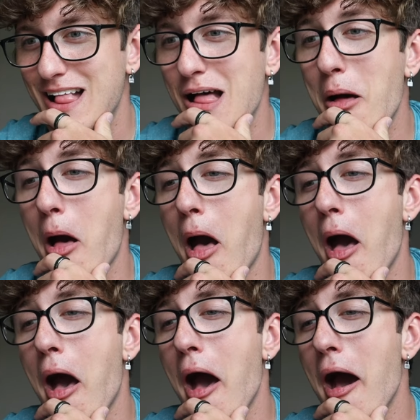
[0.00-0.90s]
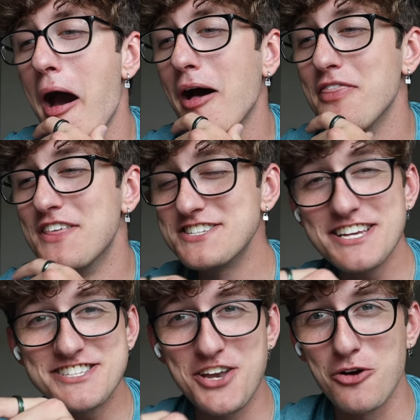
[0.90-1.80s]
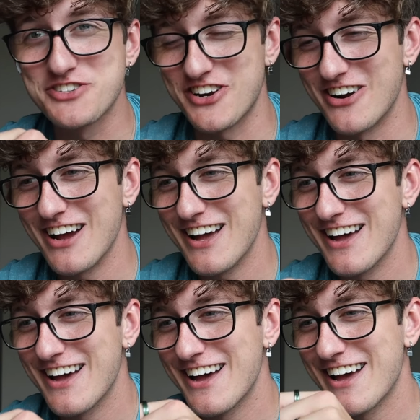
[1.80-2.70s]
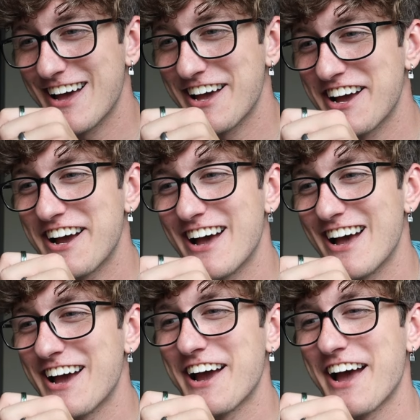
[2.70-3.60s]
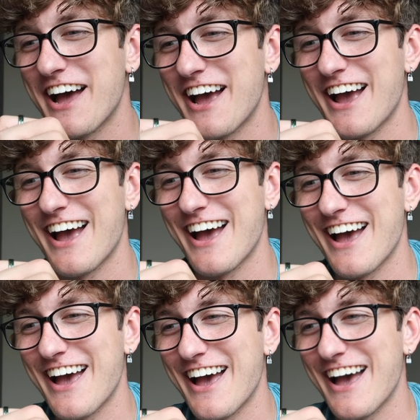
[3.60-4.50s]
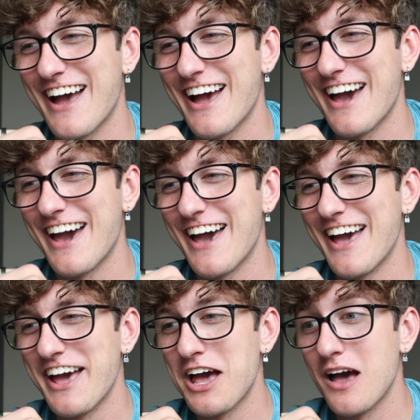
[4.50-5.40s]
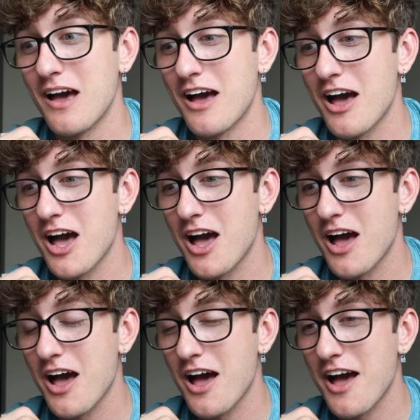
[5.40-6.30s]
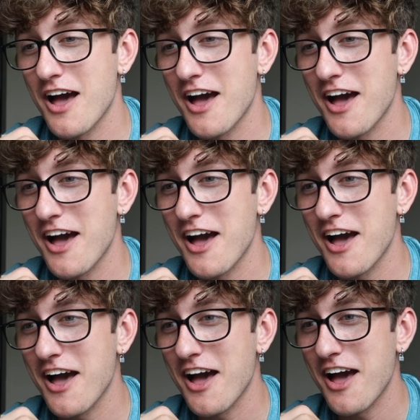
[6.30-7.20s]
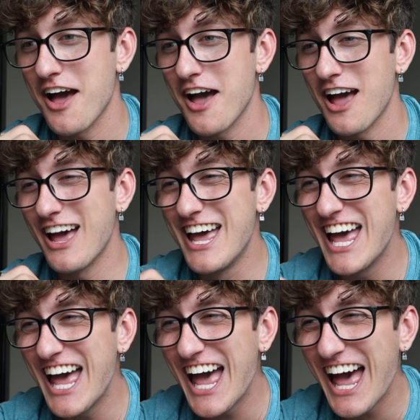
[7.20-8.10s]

Wakey, wakey, wakey. This wakey. is Dozer. It's time for school. Come on. Wake up. It's time for school. Come on, man.